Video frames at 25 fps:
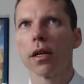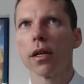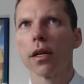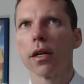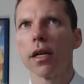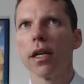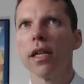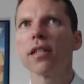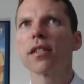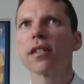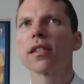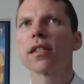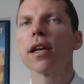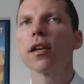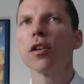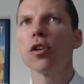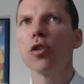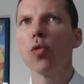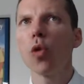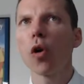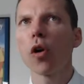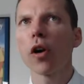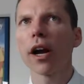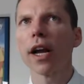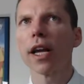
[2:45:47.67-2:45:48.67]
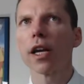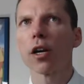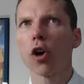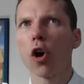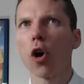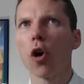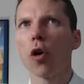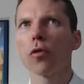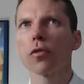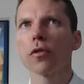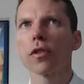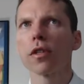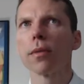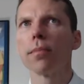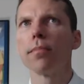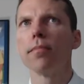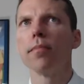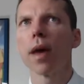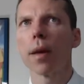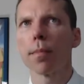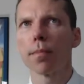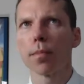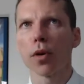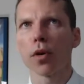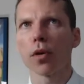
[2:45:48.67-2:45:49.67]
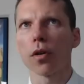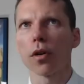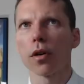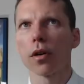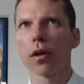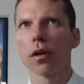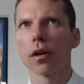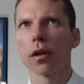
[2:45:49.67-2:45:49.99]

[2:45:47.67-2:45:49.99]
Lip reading: He's saying you are a cult member.